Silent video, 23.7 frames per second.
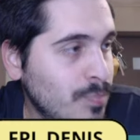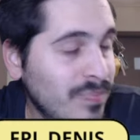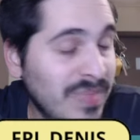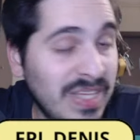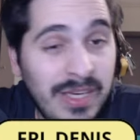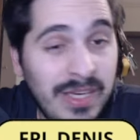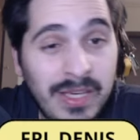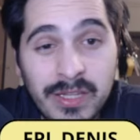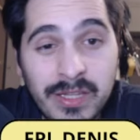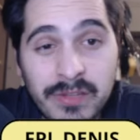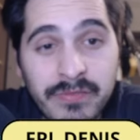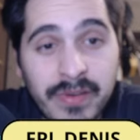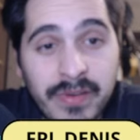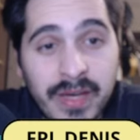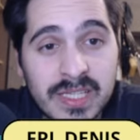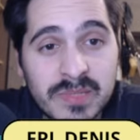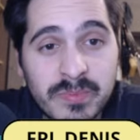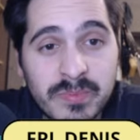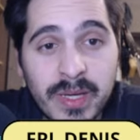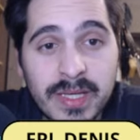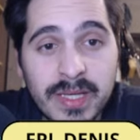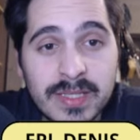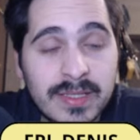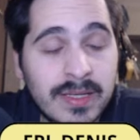in defense,
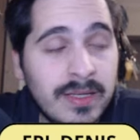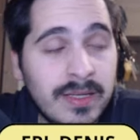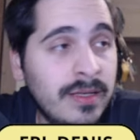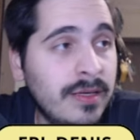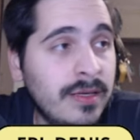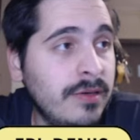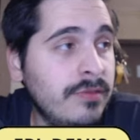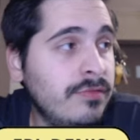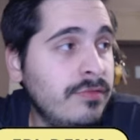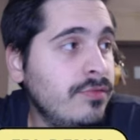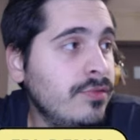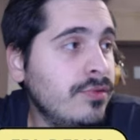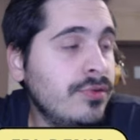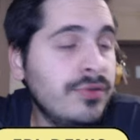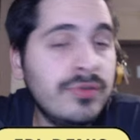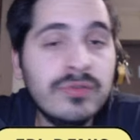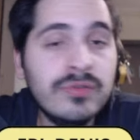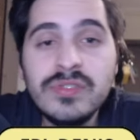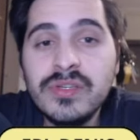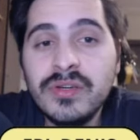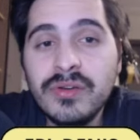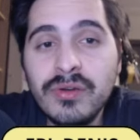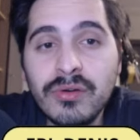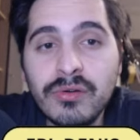basically, if you're
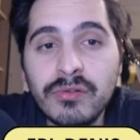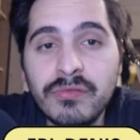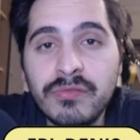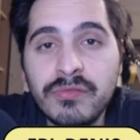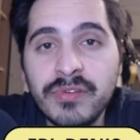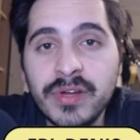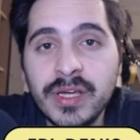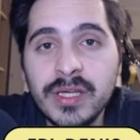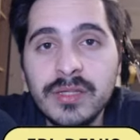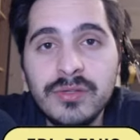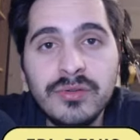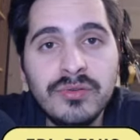using your free,